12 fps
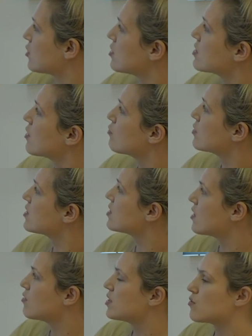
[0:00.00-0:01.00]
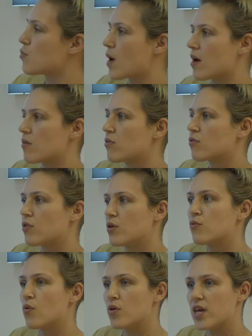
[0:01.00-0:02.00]
pictures over a series of about 3 or
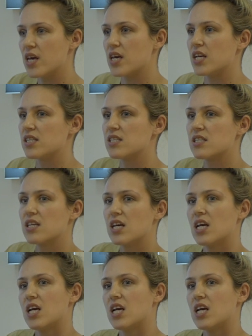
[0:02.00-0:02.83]
4 years,